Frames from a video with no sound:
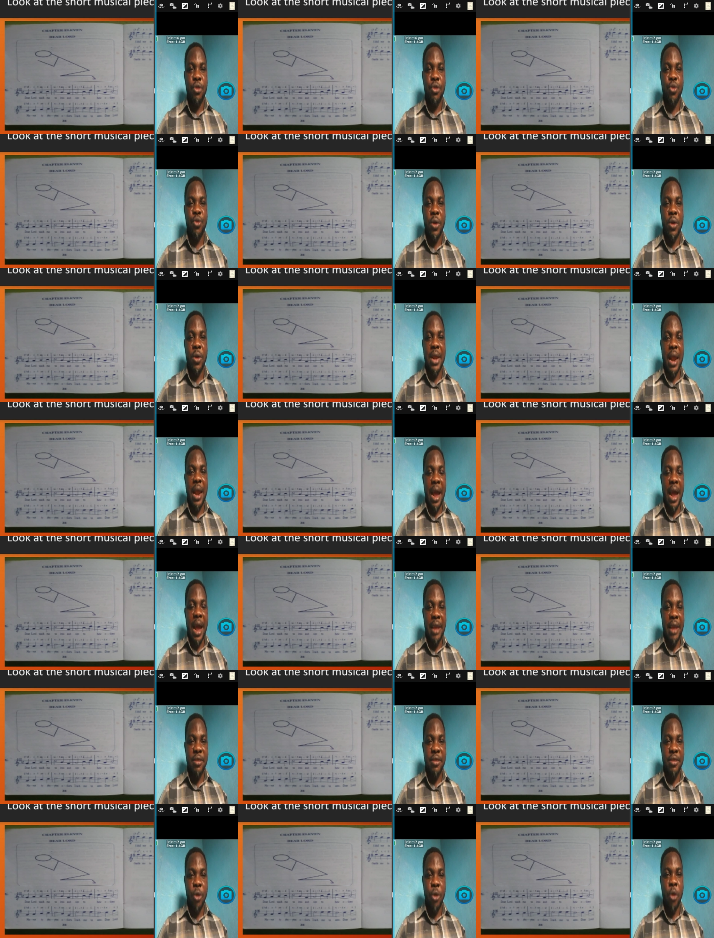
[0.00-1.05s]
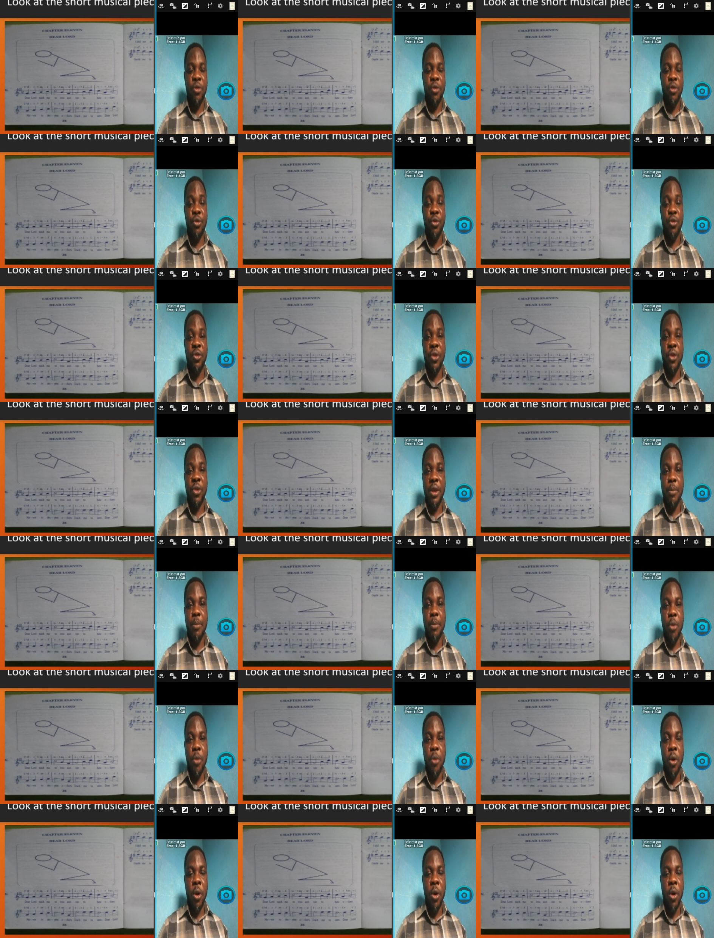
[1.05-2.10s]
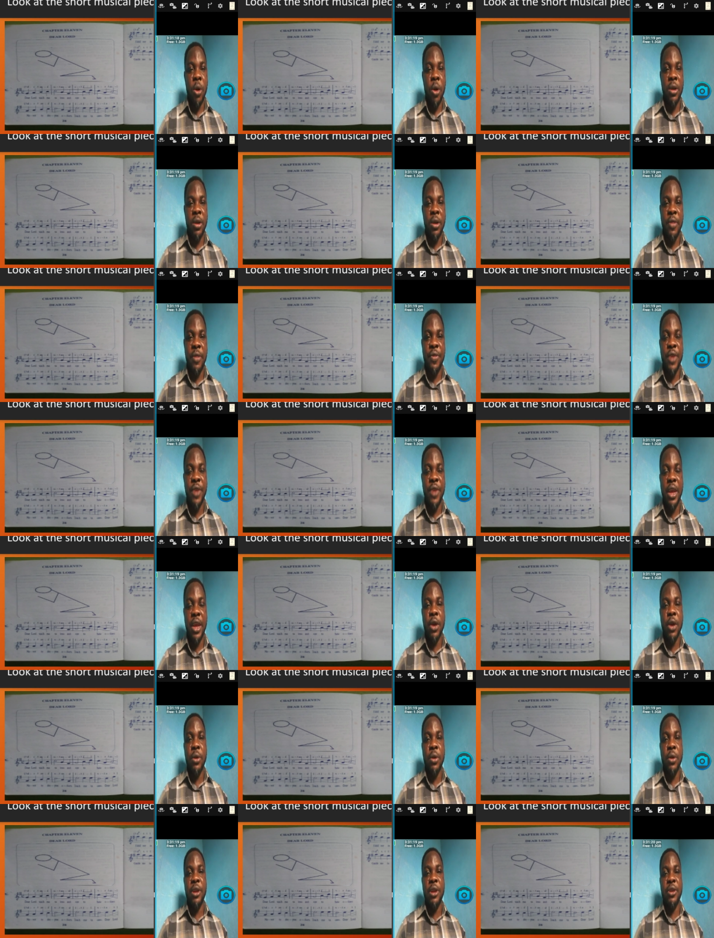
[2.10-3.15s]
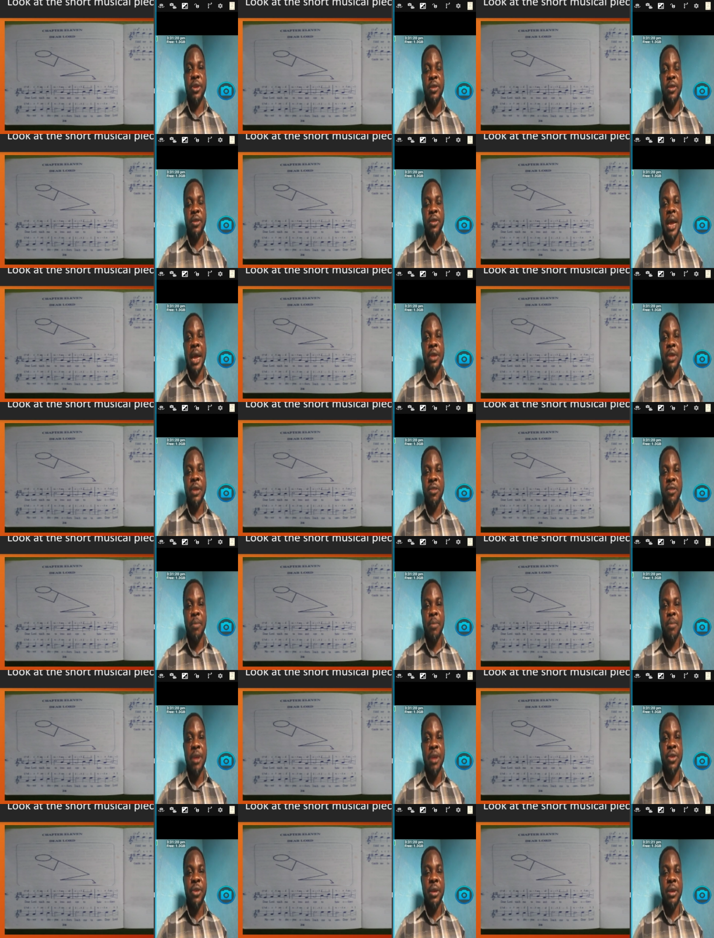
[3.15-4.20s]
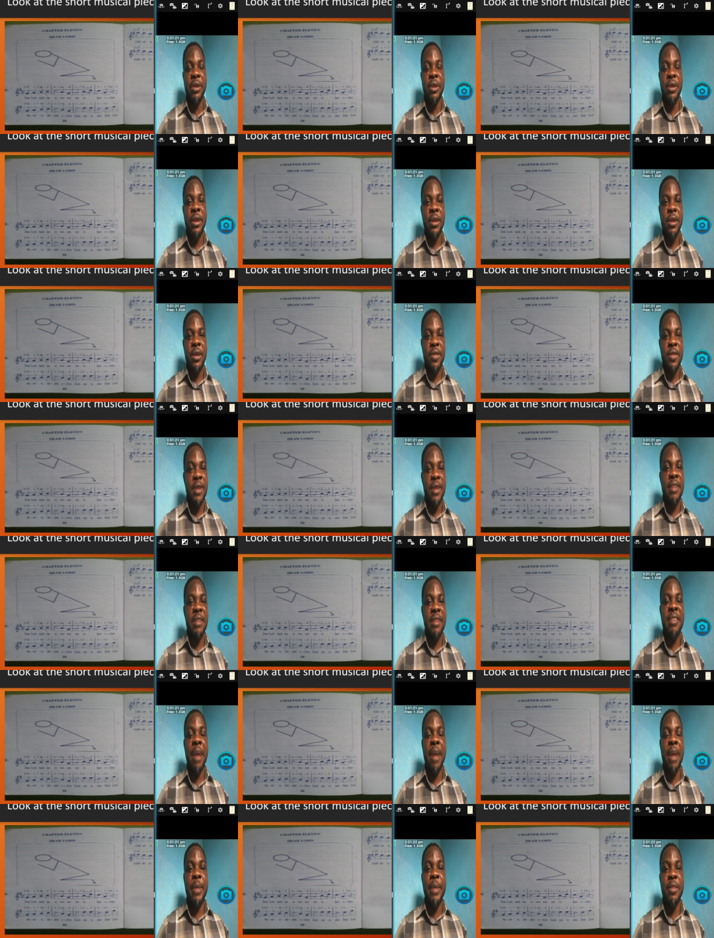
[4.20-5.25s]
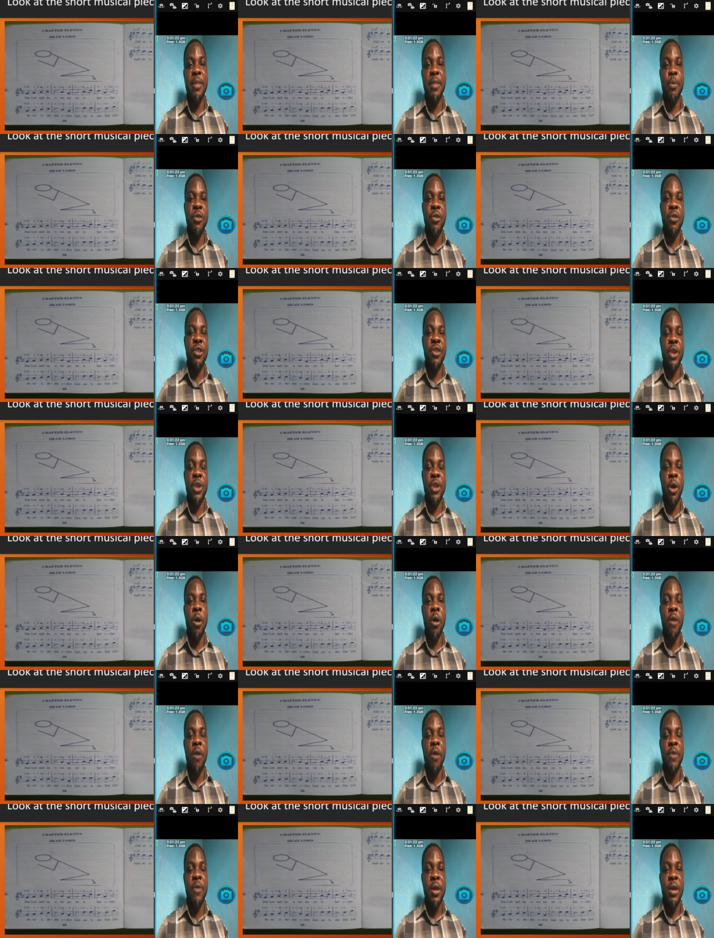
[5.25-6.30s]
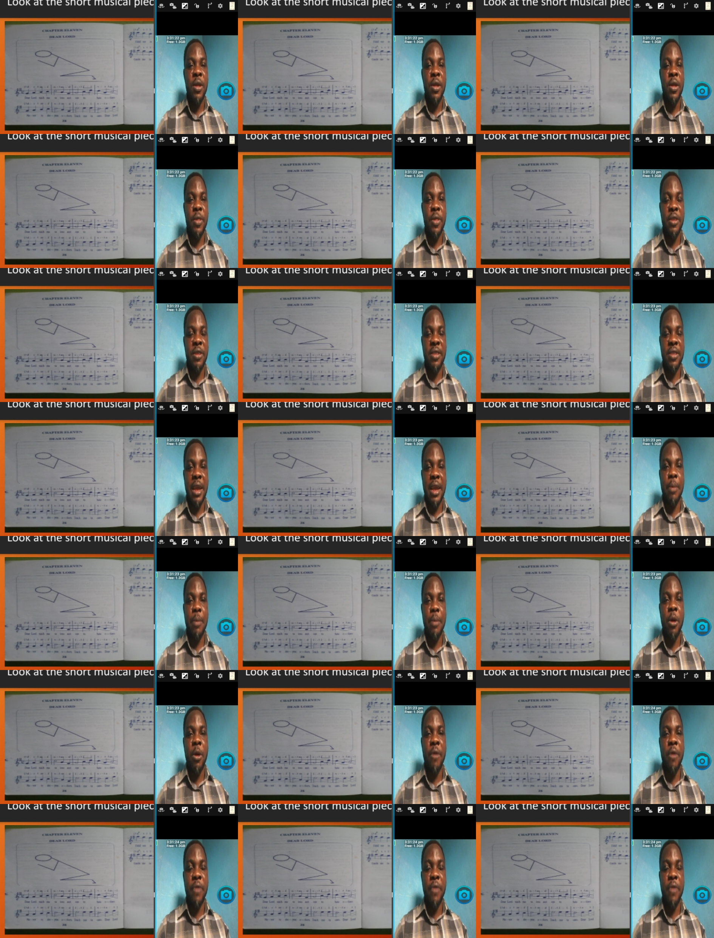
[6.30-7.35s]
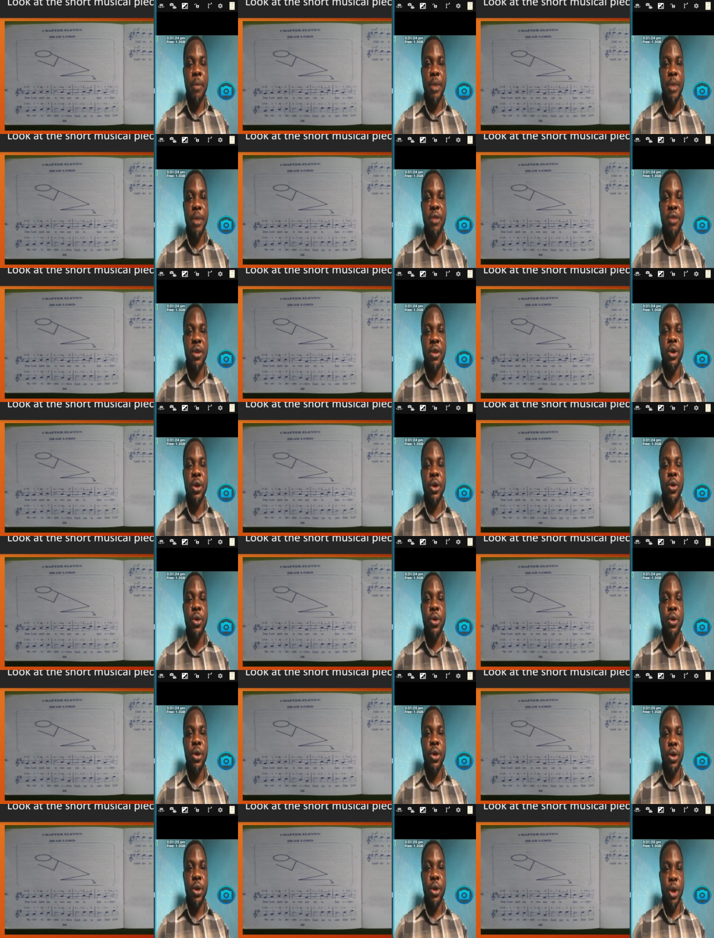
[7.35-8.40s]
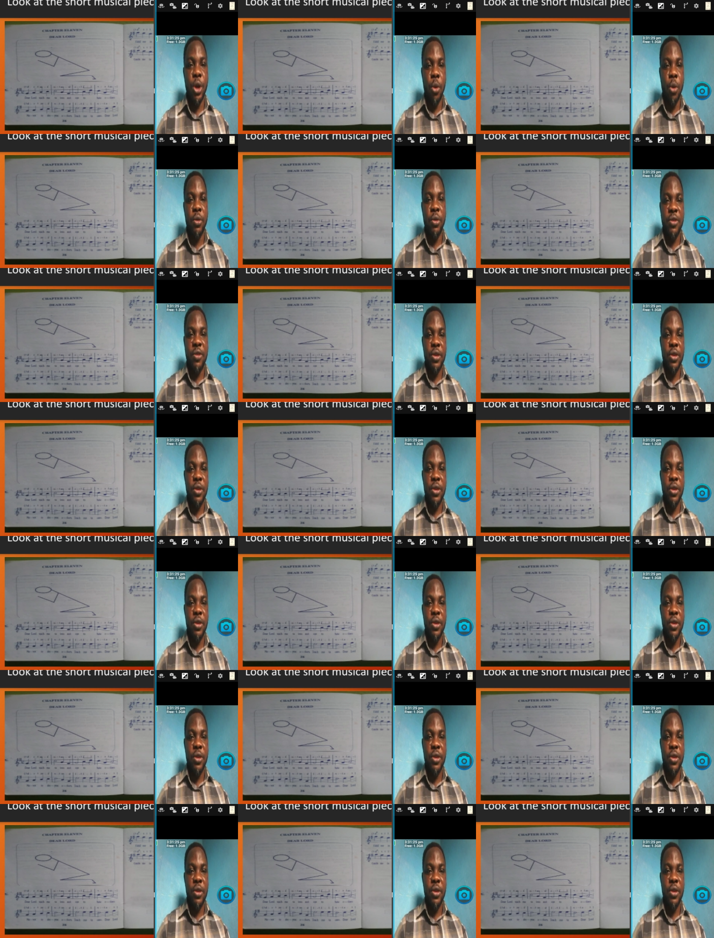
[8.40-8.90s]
analyze or to study more on the 3 conditions that I just mentioned that determine the position of the stem of a musical note.